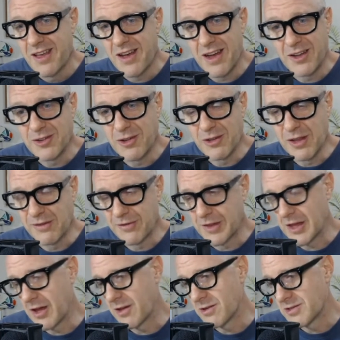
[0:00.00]
No love for
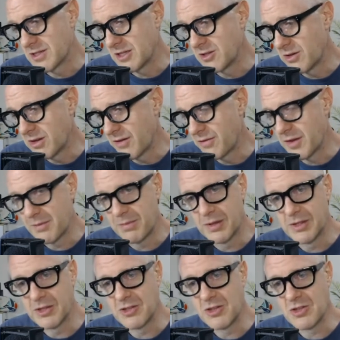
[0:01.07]
the IOC, no love for the
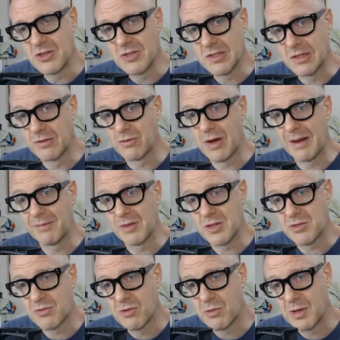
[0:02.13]
politicians that have rammed
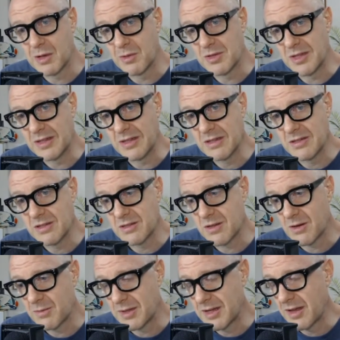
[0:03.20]
this through when it was
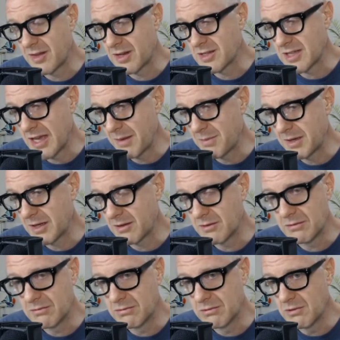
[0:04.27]
unnecessary. But now that it's
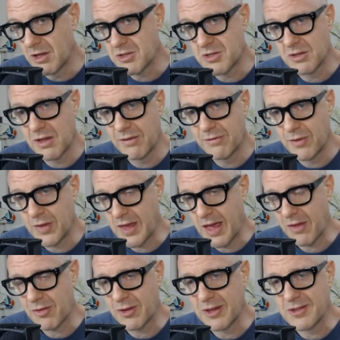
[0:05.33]
happening, lots of love for the
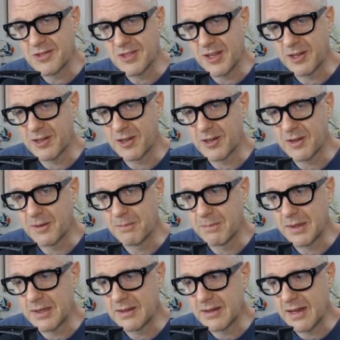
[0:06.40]
athletes that are going to
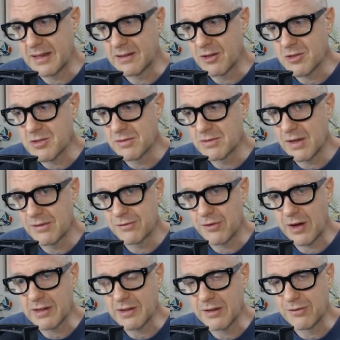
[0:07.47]
compete, and lots of love,
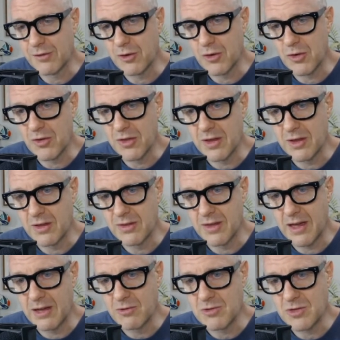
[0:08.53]
frankly, for
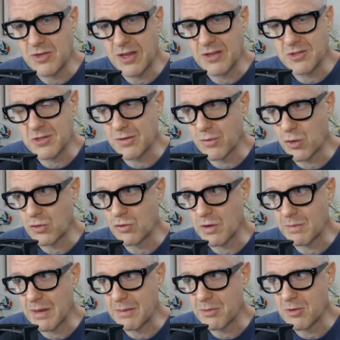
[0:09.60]
the hundreds of thousands of
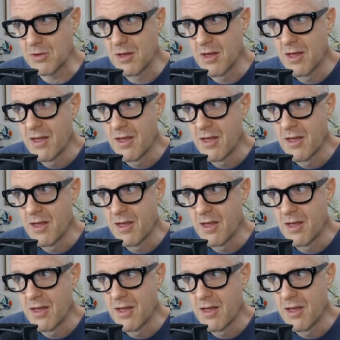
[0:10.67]
ordinary people